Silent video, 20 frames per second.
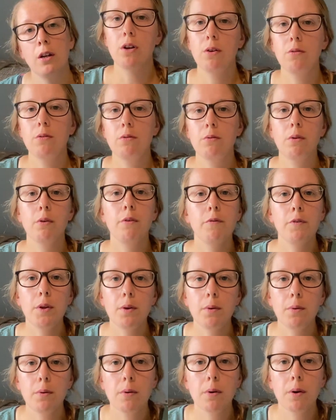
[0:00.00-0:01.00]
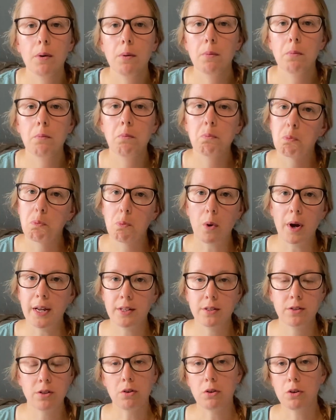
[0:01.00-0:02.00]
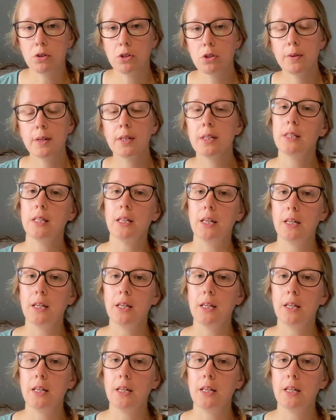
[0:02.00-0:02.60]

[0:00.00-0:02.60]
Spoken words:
So there are a few ways that you can do it. The